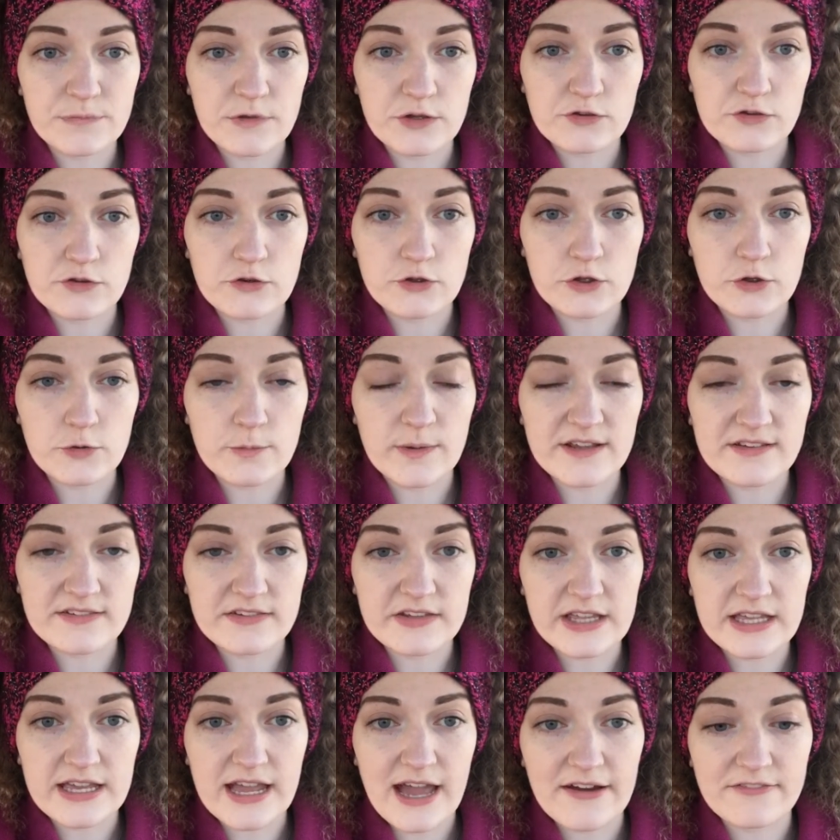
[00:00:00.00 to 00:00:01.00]
So you
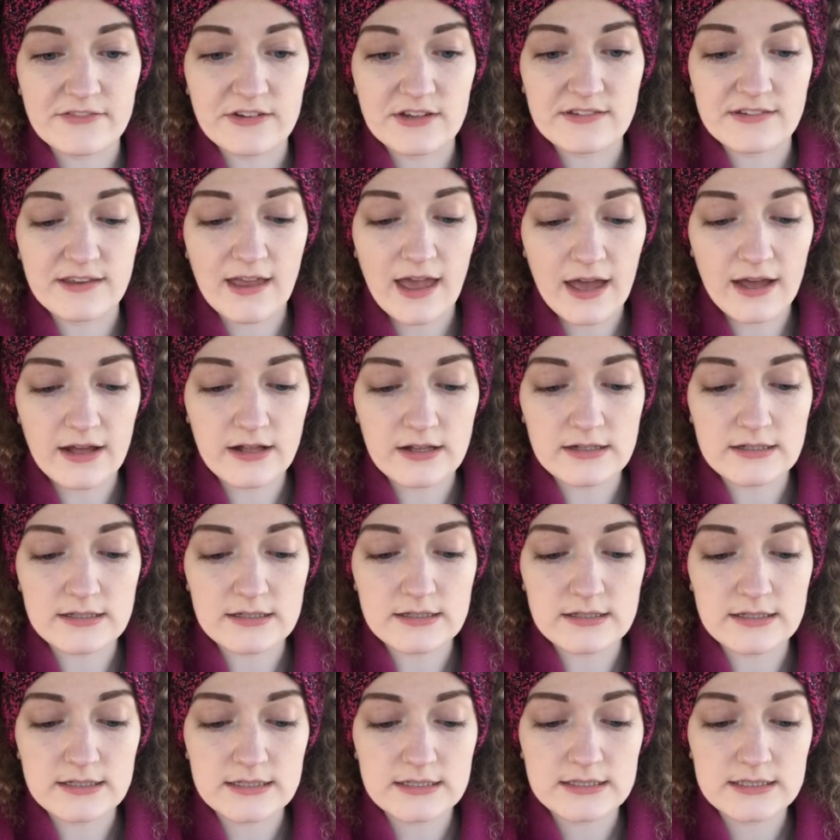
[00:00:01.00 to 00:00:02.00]
basically have to
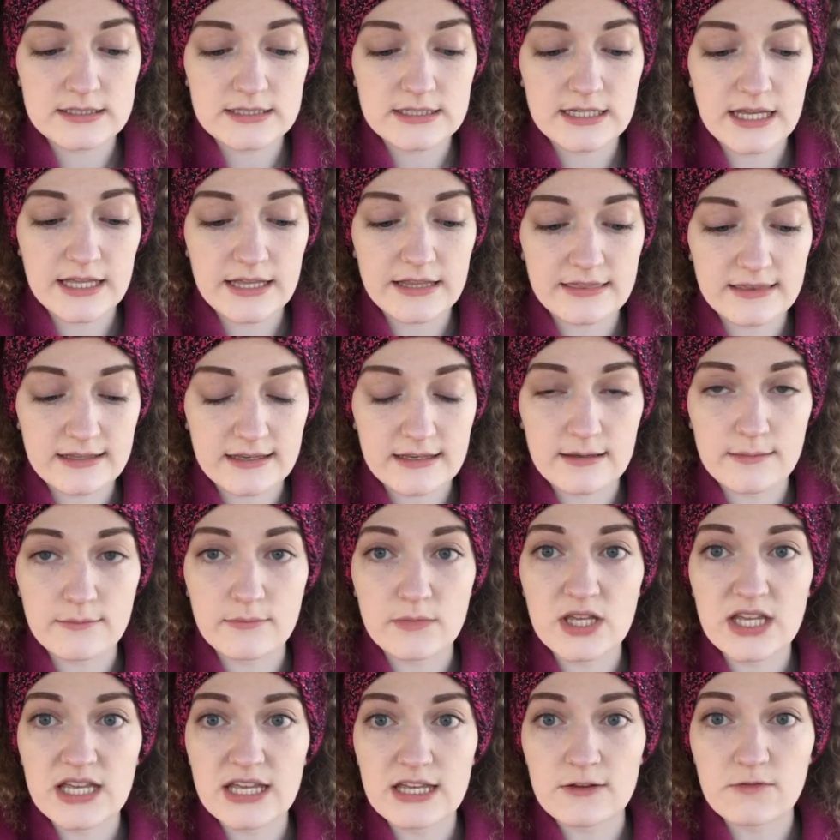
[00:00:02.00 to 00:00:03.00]
tell
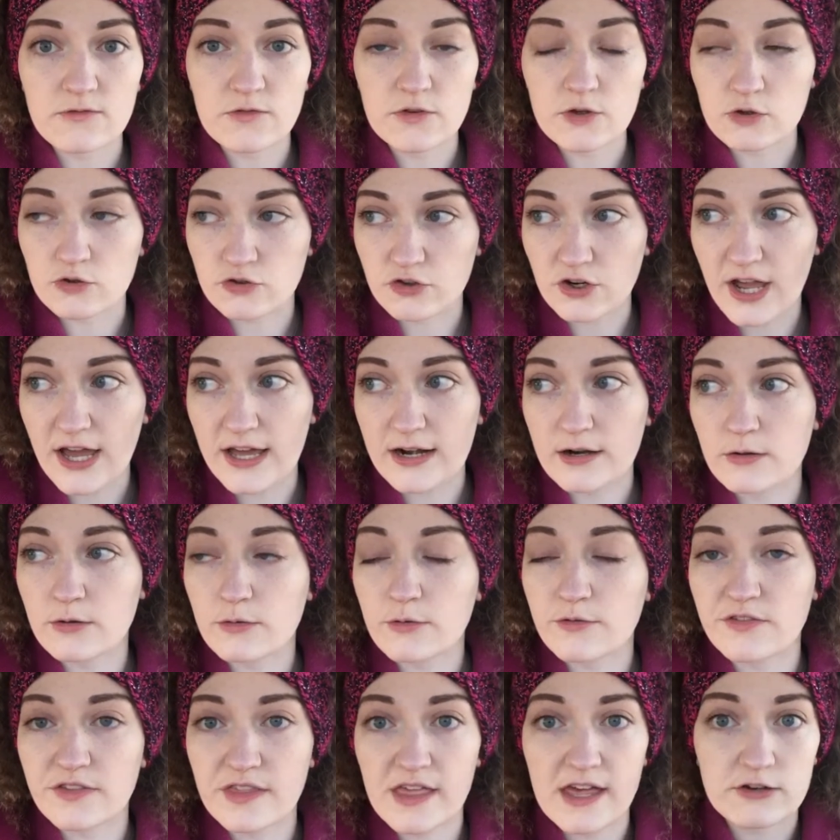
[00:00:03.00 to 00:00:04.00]
them if your
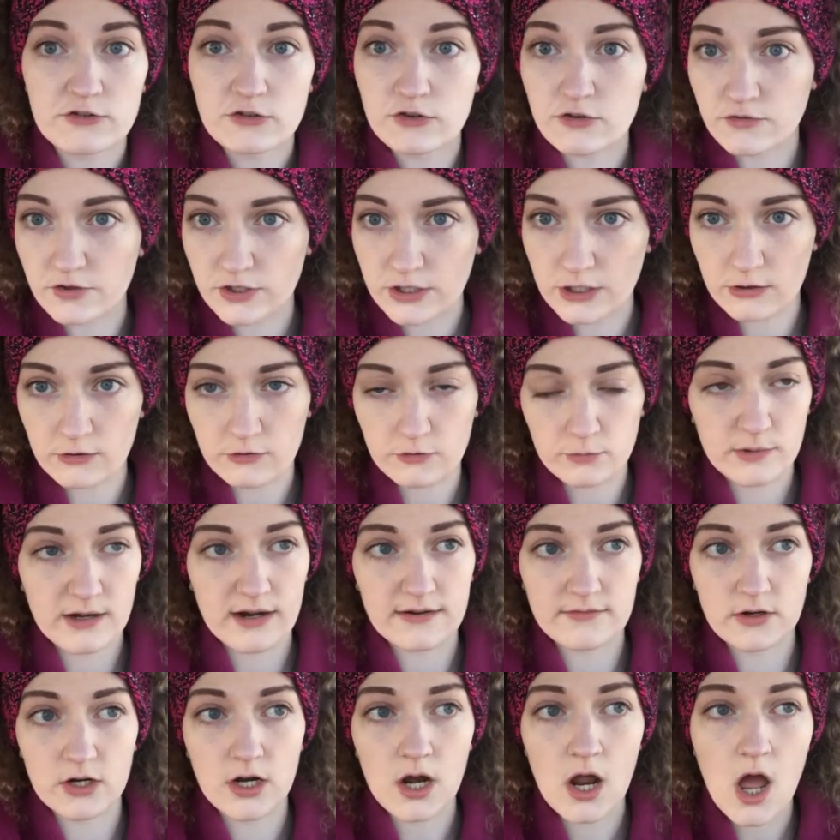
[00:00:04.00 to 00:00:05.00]
channel / your videos,
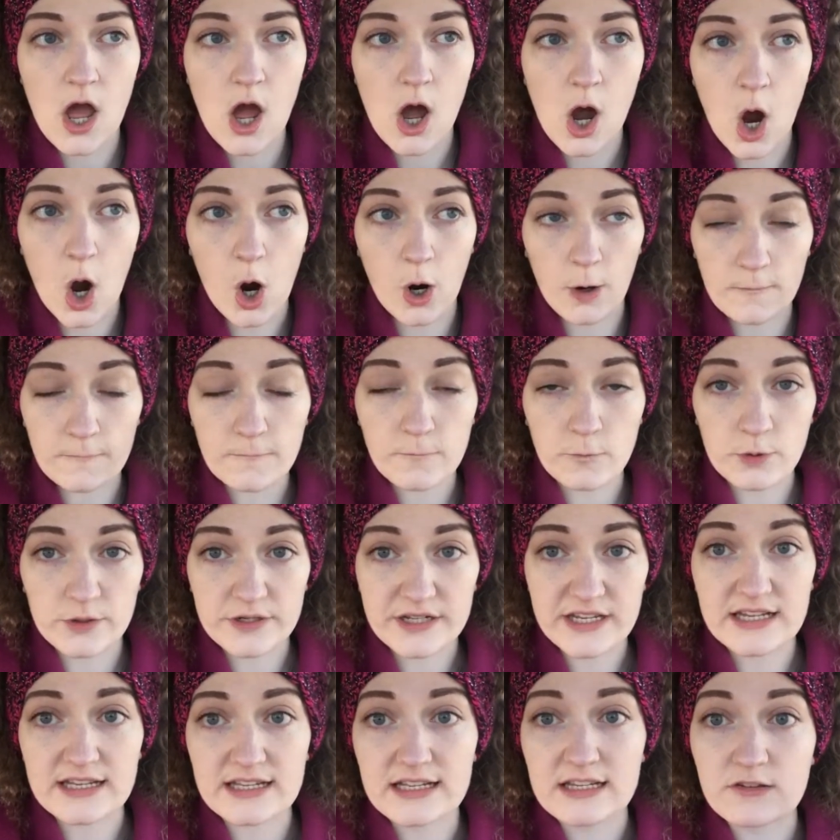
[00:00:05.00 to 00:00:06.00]
whatever, are for
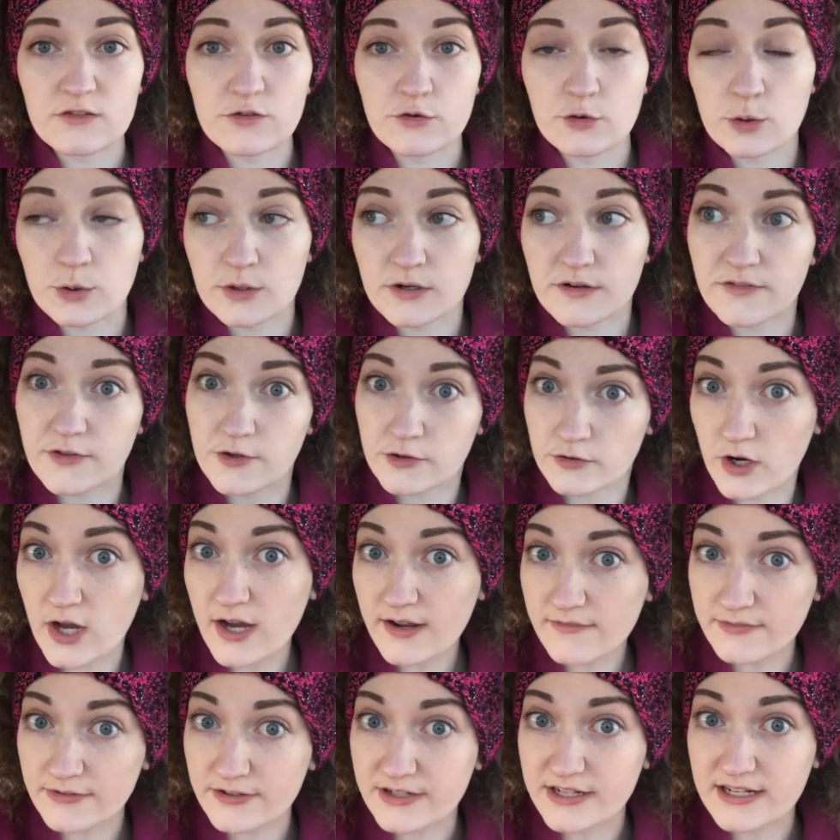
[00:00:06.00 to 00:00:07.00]
kids or if they're
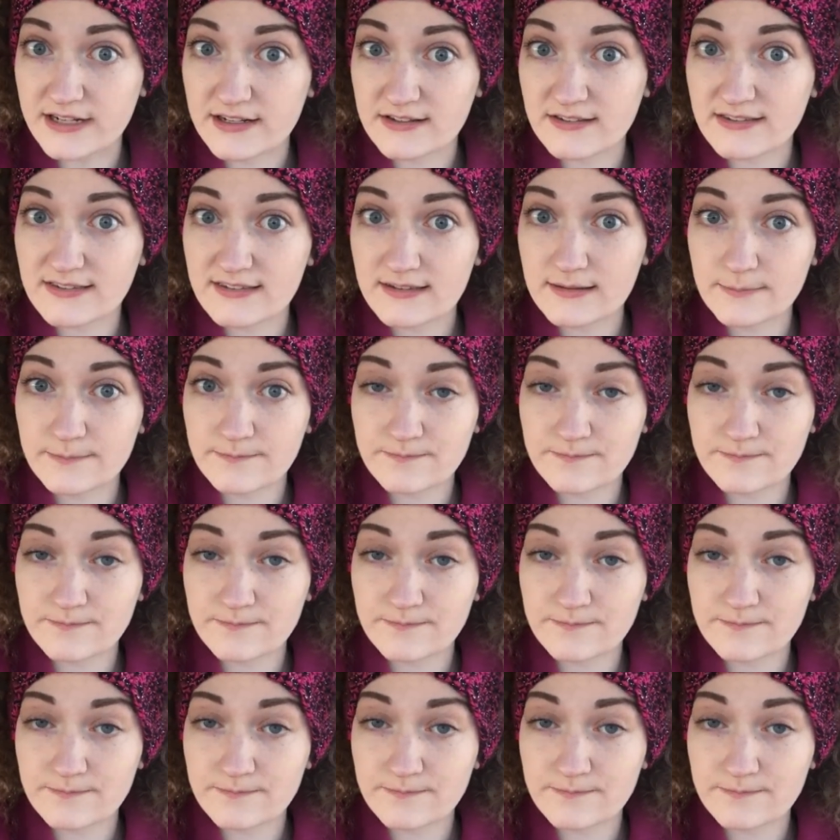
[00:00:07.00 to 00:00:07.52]
not for kids.